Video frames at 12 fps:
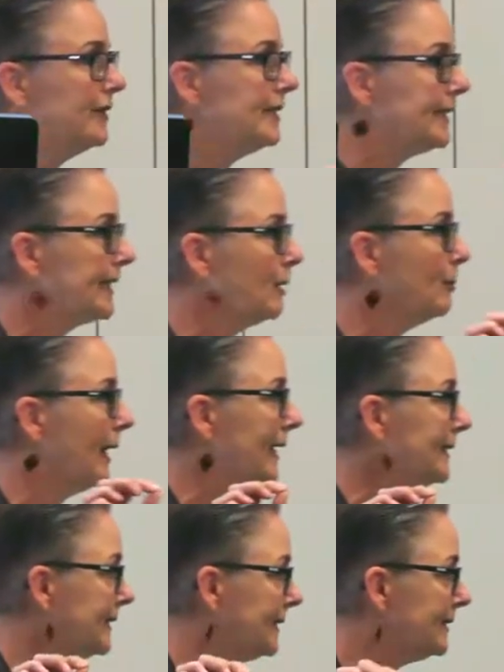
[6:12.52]
on these little
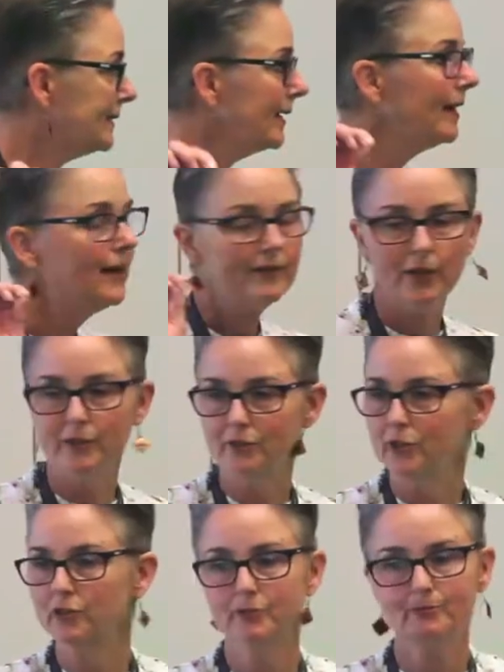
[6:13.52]
places that
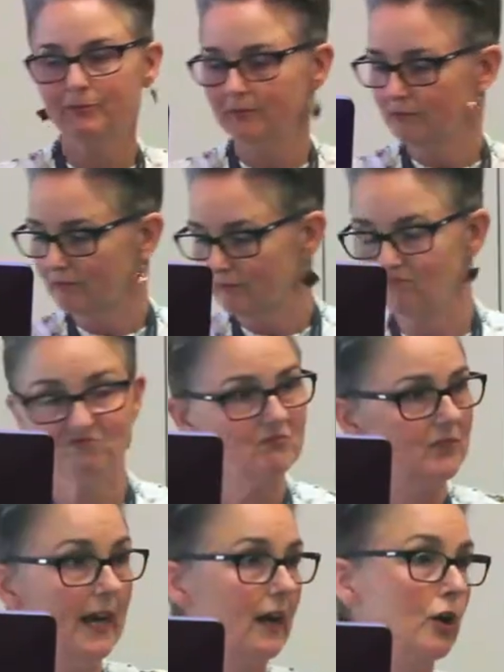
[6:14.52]
just,
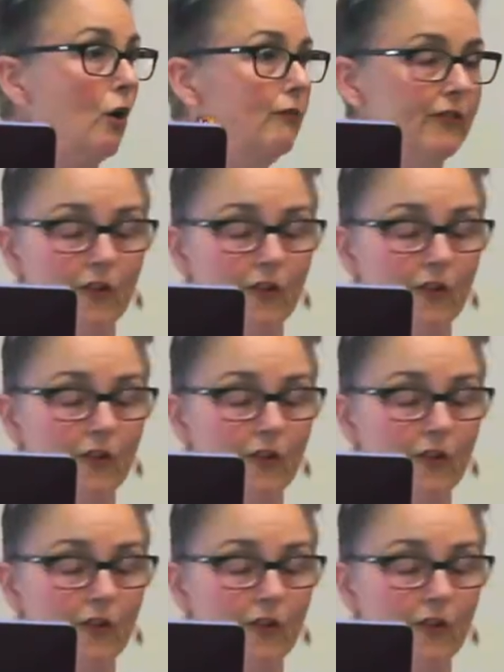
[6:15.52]
yeah, are gone